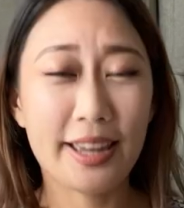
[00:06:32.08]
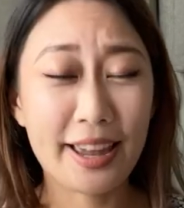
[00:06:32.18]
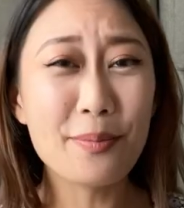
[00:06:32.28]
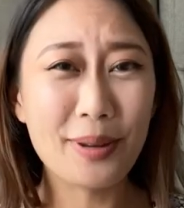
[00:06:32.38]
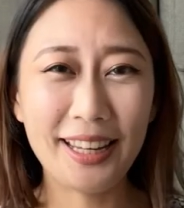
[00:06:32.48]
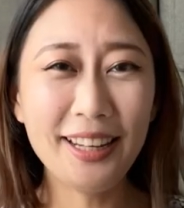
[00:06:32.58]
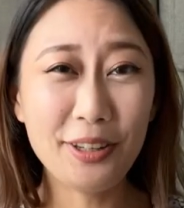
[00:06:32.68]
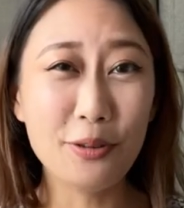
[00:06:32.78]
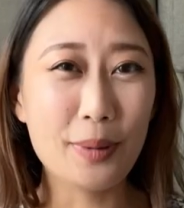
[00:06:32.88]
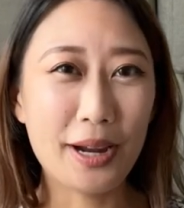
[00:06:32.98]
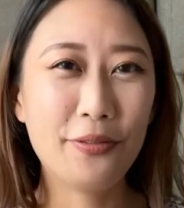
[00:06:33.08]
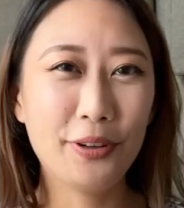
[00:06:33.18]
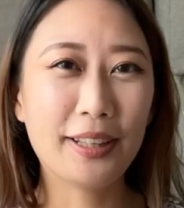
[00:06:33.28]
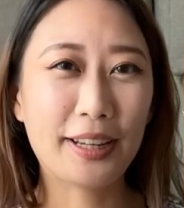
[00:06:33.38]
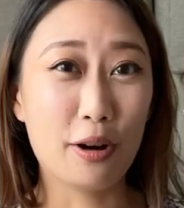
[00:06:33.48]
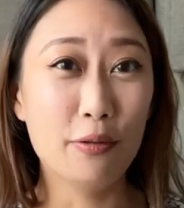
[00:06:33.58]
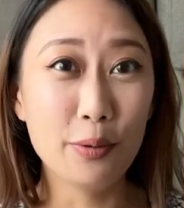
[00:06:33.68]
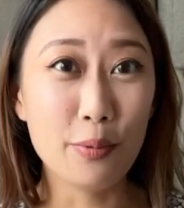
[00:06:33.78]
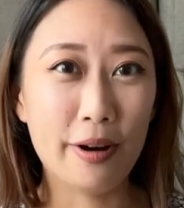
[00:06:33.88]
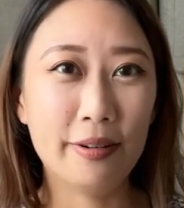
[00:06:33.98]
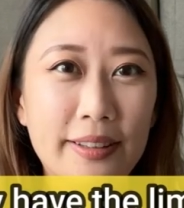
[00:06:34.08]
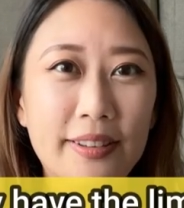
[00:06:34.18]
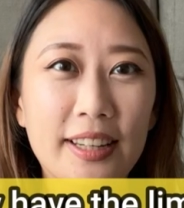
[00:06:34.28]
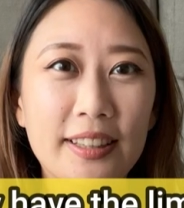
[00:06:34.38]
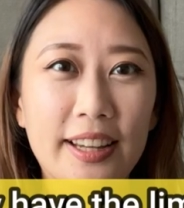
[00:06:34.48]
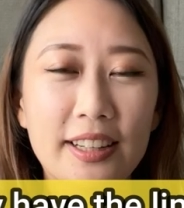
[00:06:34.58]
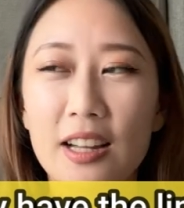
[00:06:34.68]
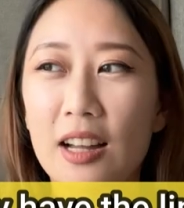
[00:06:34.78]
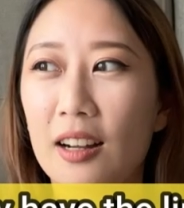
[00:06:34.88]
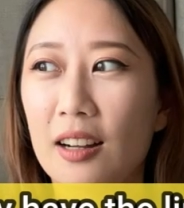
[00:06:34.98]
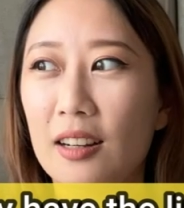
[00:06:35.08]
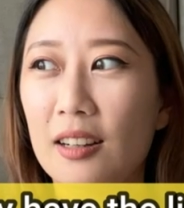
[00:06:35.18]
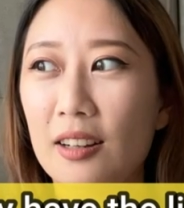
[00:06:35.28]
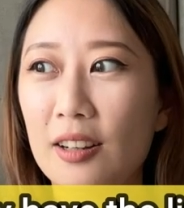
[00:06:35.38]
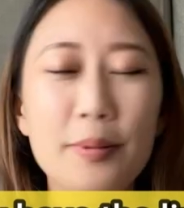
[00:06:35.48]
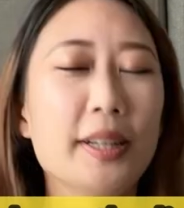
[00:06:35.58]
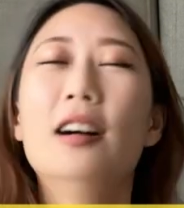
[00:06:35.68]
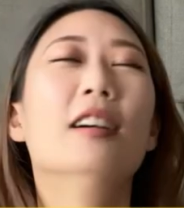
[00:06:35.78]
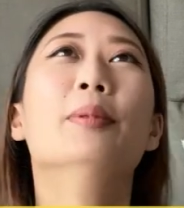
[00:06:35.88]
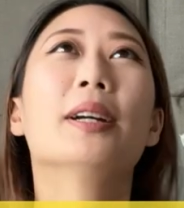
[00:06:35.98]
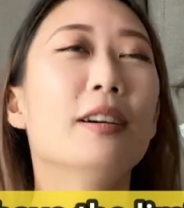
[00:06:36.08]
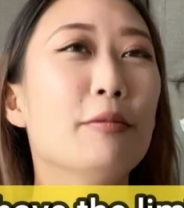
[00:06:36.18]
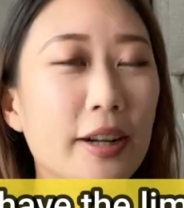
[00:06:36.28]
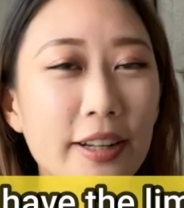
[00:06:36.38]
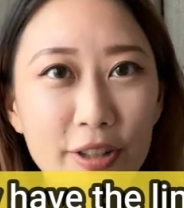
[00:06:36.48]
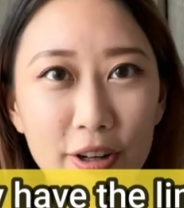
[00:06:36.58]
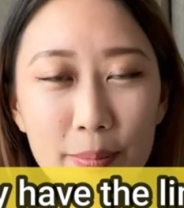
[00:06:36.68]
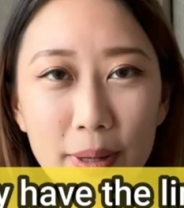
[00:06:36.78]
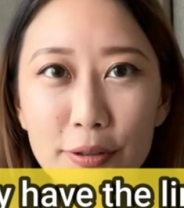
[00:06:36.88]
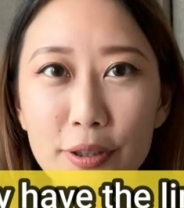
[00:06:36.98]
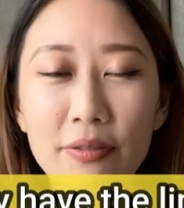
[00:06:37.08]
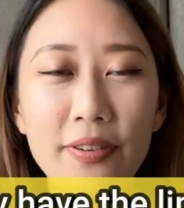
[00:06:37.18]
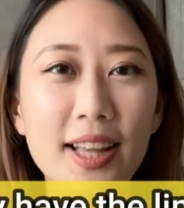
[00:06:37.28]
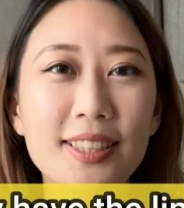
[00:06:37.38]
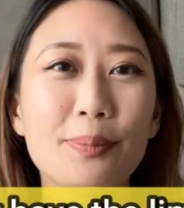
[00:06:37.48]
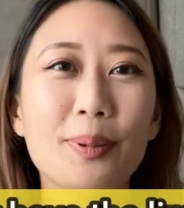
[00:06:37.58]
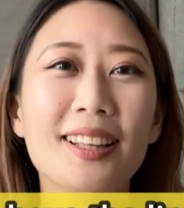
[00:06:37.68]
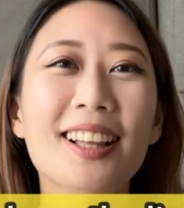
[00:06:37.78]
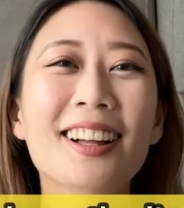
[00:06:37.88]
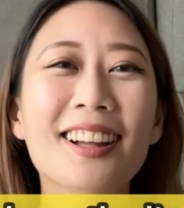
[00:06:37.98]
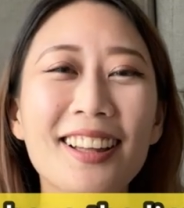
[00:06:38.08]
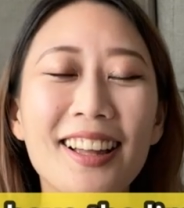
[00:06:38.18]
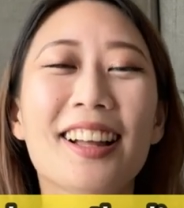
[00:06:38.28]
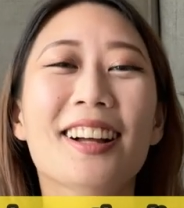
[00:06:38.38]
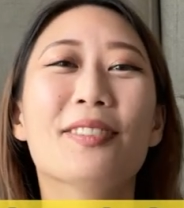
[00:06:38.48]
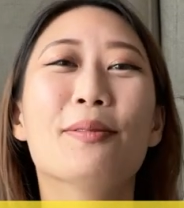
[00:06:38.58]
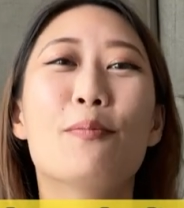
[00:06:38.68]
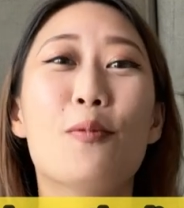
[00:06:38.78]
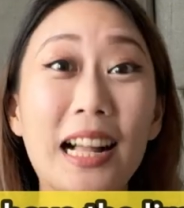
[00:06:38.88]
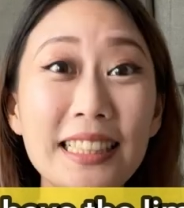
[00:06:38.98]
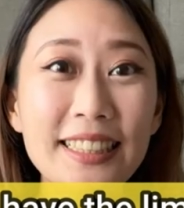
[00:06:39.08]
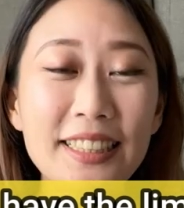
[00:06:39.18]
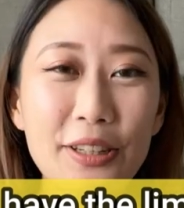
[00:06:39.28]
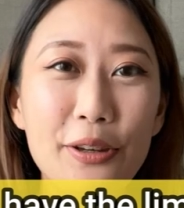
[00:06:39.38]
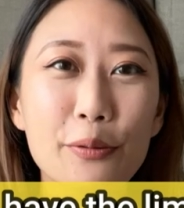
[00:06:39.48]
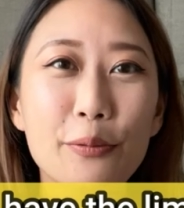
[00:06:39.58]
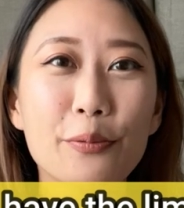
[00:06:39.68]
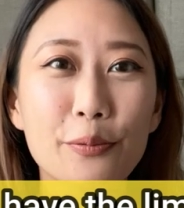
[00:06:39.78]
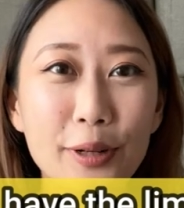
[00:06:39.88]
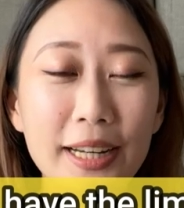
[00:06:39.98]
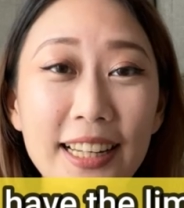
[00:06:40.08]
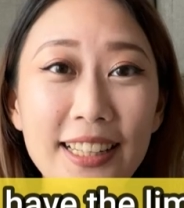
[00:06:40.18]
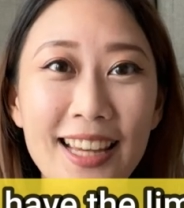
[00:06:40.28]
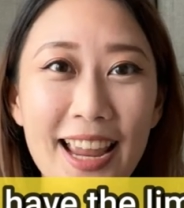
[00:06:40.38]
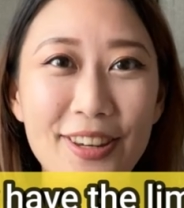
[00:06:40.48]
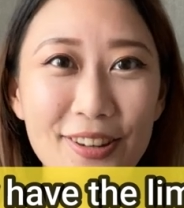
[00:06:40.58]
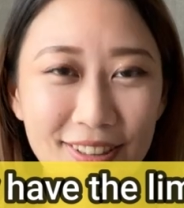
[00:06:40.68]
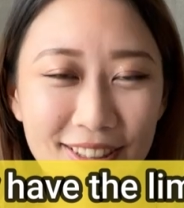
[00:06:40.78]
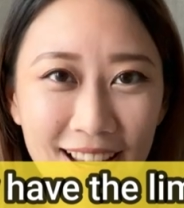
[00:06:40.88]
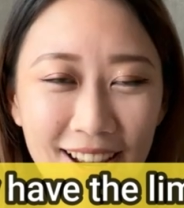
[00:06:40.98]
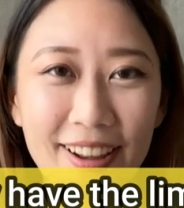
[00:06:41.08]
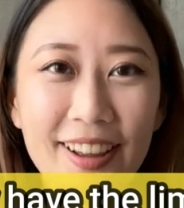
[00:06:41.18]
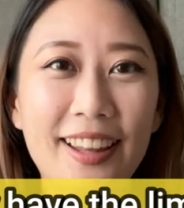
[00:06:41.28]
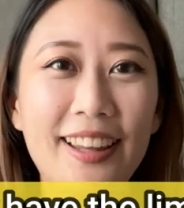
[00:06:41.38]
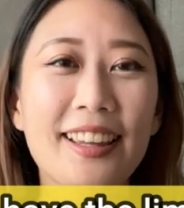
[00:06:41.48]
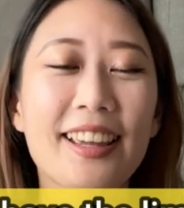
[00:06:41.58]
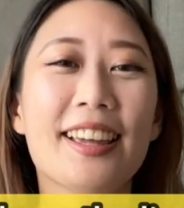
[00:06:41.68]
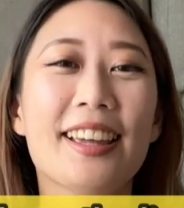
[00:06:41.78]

the beginning you might feel like overwhelmed and think like, oh my god, what am I talking about so fast? But once you really take your time